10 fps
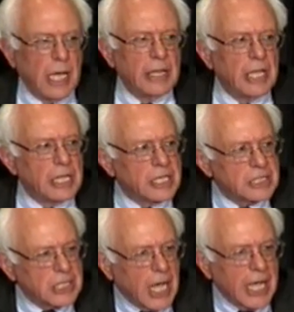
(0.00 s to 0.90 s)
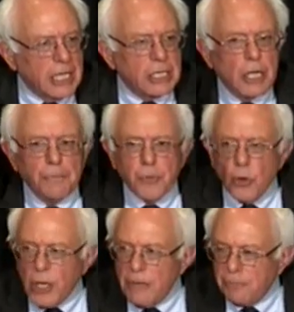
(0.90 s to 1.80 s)
and their desire
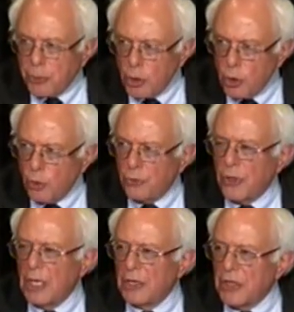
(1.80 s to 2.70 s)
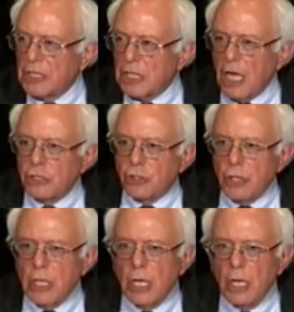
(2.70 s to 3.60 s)
to improve this
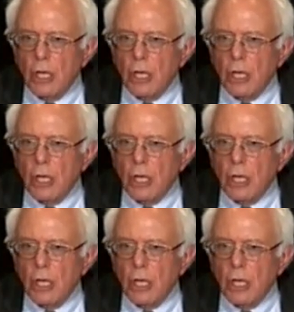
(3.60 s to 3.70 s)
country,